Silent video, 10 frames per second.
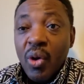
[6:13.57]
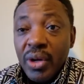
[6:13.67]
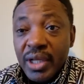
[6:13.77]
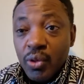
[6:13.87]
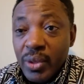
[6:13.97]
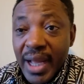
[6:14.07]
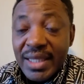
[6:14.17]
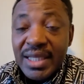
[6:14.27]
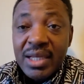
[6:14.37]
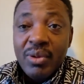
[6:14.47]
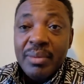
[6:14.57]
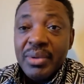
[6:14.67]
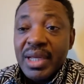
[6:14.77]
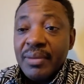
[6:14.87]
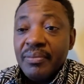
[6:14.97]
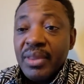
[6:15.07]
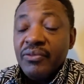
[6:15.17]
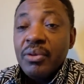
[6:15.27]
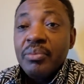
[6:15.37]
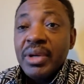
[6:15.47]
All the good idea they want bring them
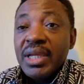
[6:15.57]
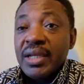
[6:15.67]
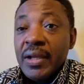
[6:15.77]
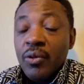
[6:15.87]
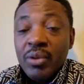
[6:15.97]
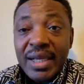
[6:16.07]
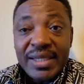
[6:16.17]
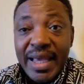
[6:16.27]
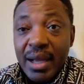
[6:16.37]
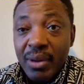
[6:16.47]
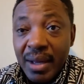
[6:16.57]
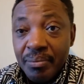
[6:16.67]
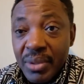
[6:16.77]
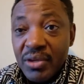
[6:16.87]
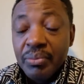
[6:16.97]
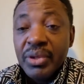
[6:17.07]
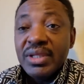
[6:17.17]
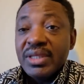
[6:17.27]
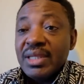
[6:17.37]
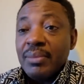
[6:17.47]
for bring when I see how I build
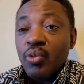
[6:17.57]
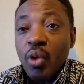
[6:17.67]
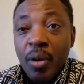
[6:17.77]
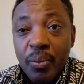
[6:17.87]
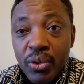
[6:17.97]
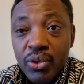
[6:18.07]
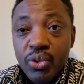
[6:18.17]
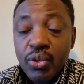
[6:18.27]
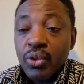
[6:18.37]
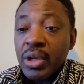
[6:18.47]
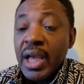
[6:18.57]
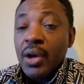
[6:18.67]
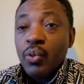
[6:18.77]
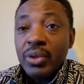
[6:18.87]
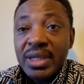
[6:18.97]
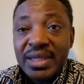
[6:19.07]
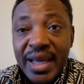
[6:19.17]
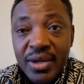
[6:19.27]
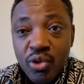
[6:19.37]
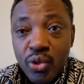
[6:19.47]
bridges, we open new road, we
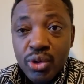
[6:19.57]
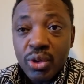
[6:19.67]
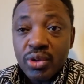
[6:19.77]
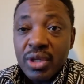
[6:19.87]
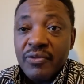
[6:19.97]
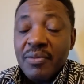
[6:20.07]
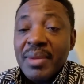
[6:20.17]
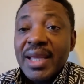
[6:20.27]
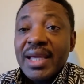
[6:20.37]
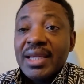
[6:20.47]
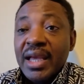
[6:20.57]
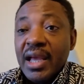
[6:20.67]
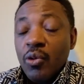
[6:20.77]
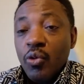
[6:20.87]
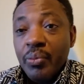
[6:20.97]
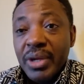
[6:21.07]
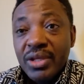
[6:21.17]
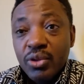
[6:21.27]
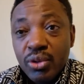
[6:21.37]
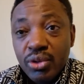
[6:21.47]
design new structure for market, we
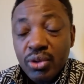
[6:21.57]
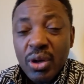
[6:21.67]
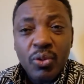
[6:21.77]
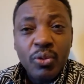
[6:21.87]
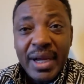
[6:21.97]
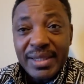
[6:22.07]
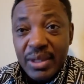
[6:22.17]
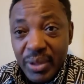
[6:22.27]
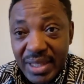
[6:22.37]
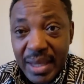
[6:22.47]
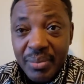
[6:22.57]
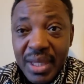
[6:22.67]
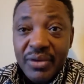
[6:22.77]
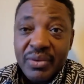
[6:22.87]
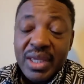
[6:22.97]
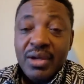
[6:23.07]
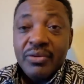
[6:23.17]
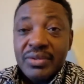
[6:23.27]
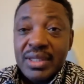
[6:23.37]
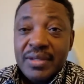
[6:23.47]
bring new structure. When I see what I bring them for
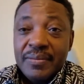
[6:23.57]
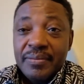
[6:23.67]
egg of see.